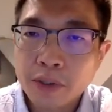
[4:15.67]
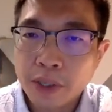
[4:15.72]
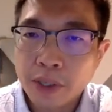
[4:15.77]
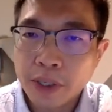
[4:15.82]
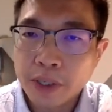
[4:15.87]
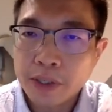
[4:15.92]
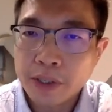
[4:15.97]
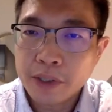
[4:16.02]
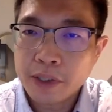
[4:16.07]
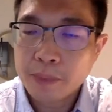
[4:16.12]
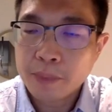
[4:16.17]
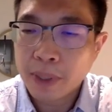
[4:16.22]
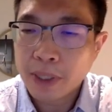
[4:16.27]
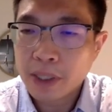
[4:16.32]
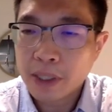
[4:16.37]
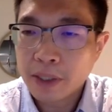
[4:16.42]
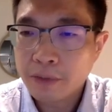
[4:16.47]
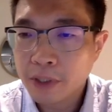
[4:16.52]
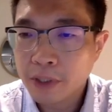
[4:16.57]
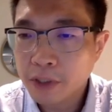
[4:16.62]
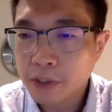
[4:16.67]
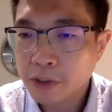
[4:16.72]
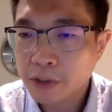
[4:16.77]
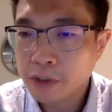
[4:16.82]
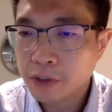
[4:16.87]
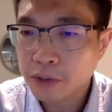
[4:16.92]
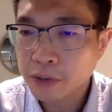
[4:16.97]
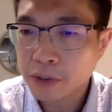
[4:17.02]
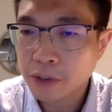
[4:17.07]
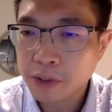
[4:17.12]
So it is by
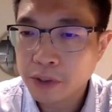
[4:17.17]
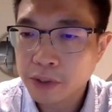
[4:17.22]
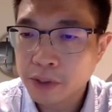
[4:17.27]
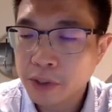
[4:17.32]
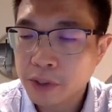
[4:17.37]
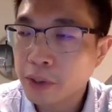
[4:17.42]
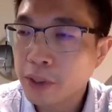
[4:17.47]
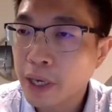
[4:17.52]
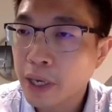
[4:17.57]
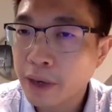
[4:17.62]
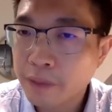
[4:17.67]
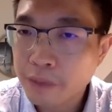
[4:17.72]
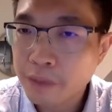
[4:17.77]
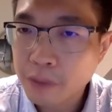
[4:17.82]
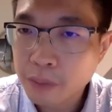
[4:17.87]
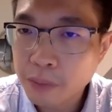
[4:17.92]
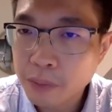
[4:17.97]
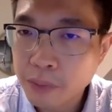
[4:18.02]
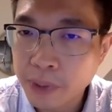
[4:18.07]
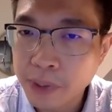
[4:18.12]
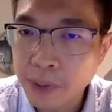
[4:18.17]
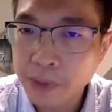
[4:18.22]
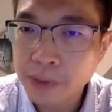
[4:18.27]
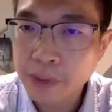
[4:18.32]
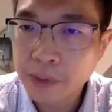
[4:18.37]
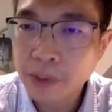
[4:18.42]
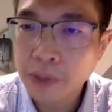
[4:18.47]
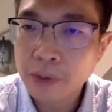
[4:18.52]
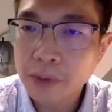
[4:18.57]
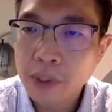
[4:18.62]
definition still F3.
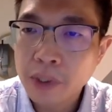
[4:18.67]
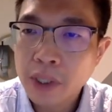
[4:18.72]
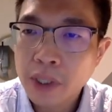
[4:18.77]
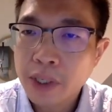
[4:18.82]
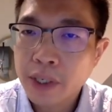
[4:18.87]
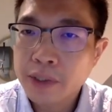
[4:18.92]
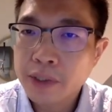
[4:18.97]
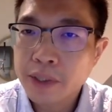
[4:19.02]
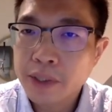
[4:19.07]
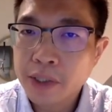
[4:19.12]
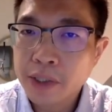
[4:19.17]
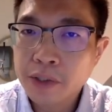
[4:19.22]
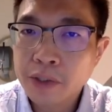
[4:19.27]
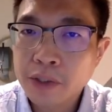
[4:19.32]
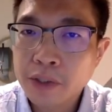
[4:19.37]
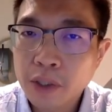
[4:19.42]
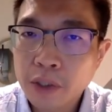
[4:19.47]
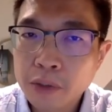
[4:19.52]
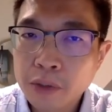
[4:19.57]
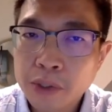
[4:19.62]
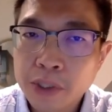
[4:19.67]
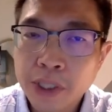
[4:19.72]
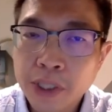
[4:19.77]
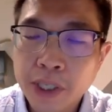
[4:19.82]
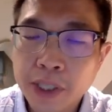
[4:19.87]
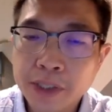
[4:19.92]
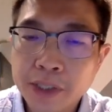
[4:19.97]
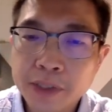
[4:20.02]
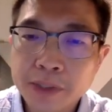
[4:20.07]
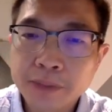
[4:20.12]
So it's actually no
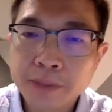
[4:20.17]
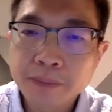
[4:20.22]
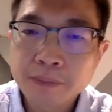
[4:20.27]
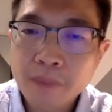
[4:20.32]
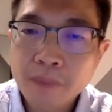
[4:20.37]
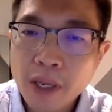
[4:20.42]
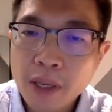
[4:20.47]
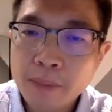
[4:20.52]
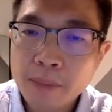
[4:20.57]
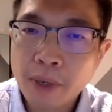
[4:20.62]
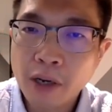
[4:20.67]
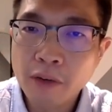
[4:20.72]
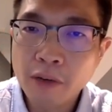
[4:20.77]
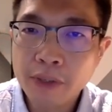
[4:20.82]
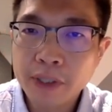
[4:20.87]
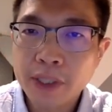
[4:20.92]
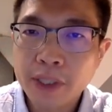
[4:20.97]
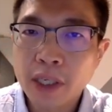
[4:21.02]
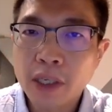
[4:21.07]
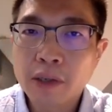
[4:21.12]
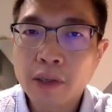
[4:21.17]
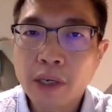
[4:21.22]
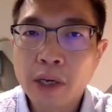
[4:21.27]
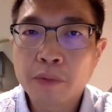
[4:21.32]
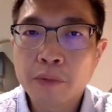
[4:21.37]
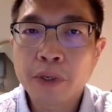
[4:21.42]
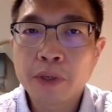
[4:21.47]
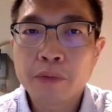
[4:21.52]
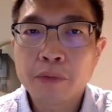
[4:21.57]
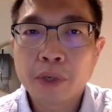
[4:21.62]
change. But over here, I
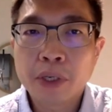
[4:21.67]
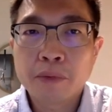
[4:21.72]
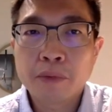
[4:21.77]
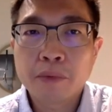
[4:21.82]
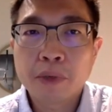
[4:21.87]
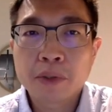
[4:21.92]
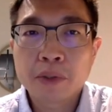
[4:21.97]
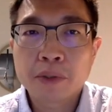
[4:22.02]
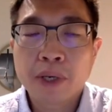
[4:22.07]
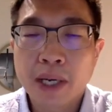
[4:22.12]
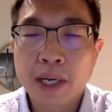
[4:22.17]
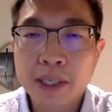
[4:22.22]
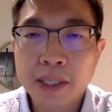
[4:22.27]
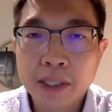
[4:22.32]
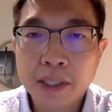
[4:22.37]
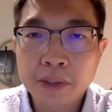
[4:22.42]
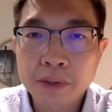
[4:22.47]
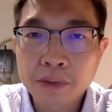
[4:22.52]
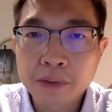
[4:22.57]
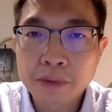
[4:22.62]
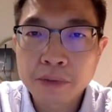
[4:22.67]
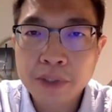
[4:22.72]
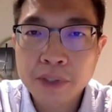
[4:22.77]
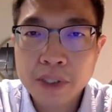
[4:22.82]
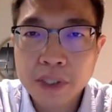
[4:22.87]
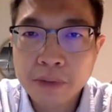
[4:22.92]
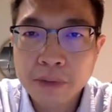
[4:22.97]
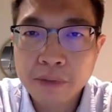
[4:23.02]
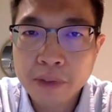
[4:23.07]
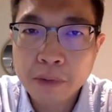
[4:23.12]
really want to highlight you
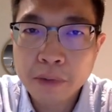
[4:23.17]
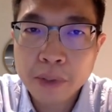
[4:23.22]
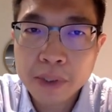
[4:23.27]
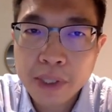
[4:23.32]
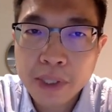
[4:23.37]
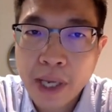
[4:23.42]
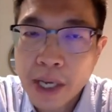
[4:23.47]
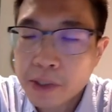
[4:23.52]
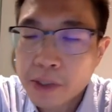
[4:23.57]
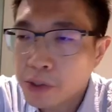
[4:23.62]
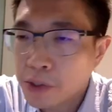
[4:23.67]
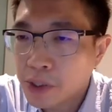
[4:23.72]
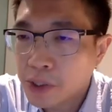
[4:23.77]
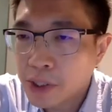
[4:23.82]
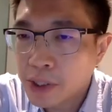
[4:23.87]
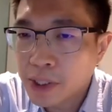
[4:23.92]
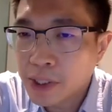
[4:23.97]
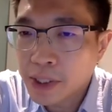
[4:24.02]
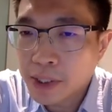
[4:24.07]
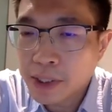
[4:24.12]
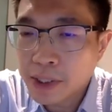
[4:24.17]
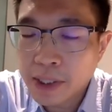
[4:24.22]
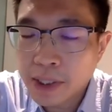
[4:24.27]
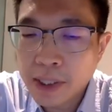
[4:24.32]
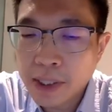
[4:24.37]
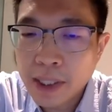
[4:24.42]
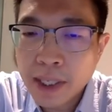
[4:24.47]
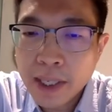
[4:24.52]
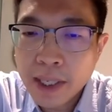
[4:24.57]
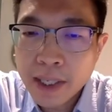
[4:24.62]
first of uh, what's
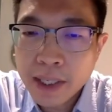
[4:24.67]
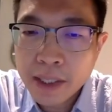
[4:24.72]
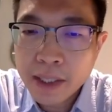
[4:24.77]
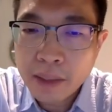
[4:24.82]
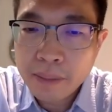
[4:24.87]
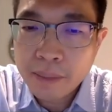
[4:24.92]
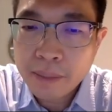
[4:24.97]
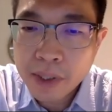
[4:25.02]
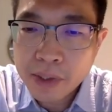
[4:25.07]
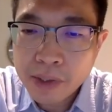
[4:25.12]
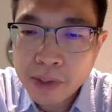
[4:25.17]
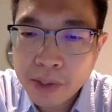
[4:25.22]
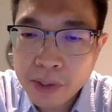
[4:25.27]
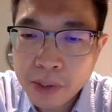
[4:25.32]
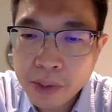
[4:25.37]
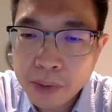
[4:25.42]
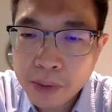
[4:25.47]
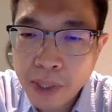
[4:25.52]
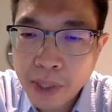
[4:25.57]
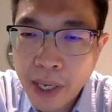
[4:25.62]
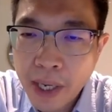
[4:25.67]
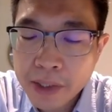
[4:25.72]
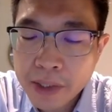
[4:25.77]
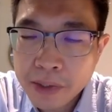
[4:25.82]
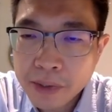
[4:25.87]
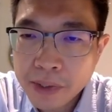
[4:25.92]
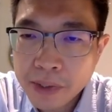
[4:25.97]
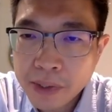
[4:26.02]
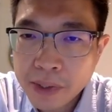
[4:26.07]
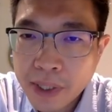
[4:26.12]
heterogeneity. That means you
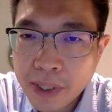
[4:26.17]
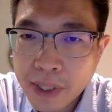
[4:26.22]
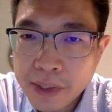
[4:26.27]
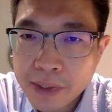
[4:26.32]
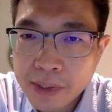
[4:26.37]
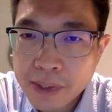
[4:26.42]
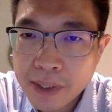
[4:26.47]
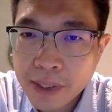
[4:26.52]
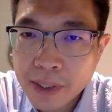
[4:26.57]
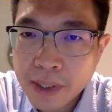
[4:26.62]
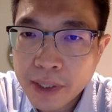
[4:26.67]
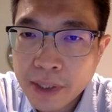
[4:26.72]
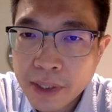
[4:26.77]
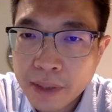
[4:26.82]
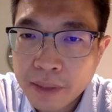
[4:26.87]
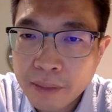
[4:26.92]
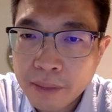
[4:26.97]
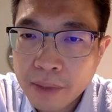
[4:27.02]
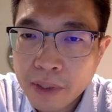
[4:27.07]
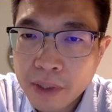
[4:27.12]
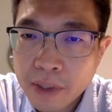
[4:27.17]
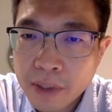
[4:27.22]
actually can see that